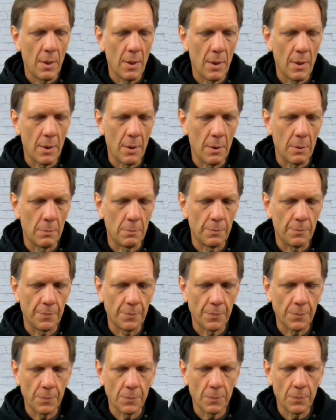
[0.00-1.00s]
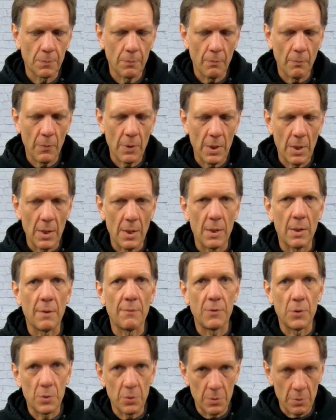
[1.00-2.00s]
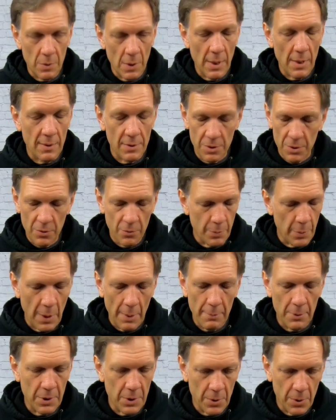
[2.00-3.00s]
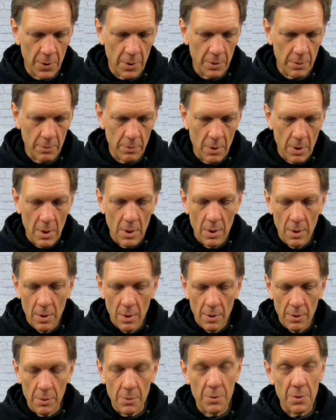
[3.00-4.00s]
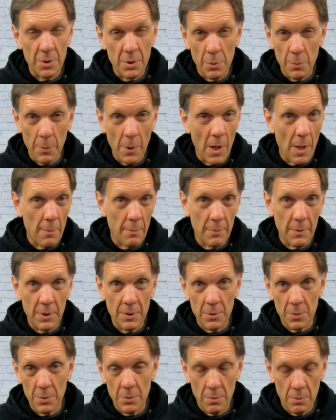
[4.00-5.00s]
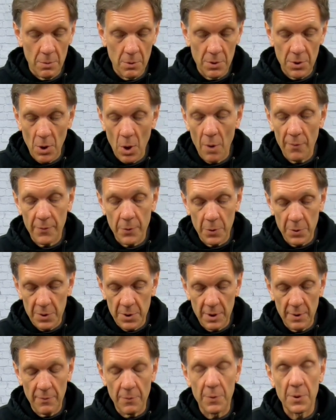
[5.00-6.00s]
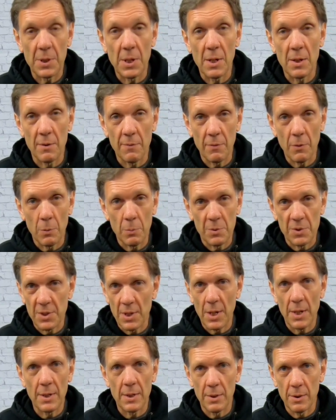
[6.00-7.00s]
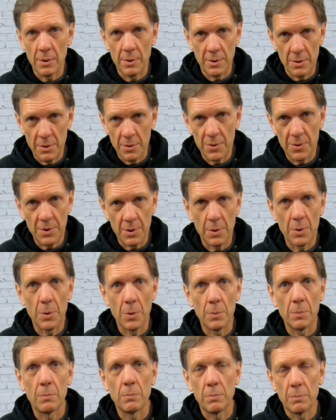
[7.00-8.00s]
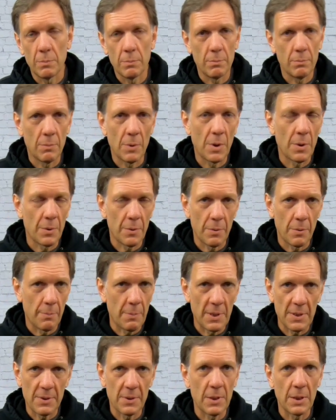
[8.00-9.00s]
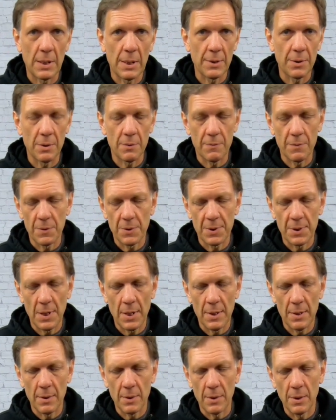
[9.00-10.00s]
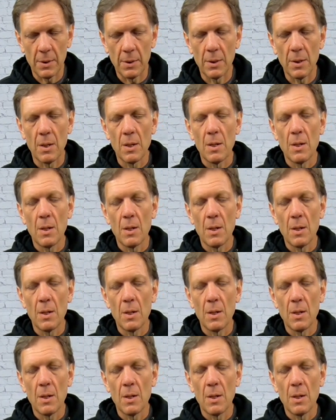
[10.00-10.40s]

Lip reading: And as you've probably heard, there's no problem either soft or stiff with the antifoam side hill, and they'll still are the best thing out there for side hilling.